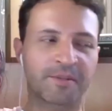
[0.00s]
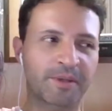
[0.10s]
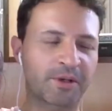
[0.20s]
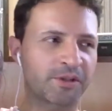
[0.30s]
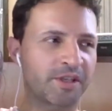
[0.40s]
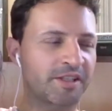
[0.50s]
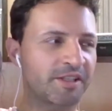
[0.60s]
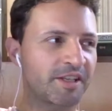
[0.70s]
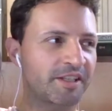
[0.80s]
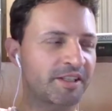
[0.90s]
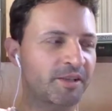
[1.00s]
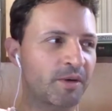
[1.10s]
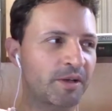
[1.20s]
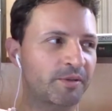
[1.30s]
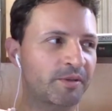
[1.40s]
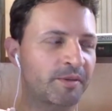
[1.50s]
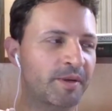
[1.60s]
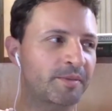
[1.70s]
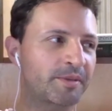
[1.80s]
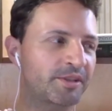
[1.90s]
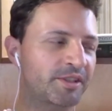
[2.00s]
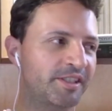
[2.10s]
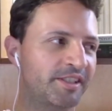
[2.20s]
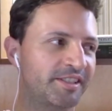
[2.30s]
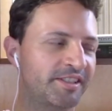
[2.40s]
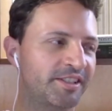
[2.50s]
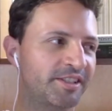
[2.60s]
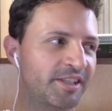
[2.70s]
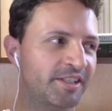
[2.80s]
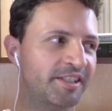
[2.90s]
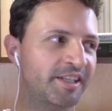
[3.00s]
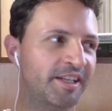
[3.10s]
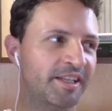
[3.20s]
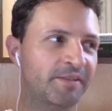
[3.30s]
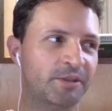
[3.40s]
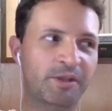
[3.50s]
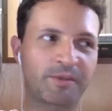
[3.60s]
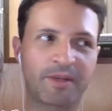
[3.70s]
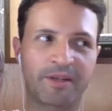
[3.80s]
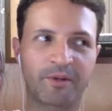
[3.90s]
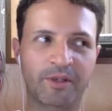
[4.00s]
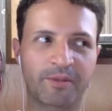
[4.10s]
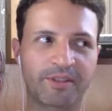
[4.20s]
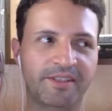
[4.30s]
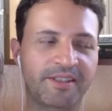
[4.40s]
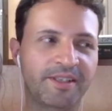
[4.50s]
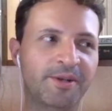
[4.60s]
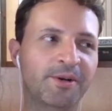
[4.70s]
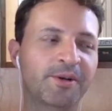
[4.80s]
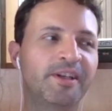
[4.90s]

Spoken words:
because yesterday I think one of our members, she said, I have a dream, I want to be CEO.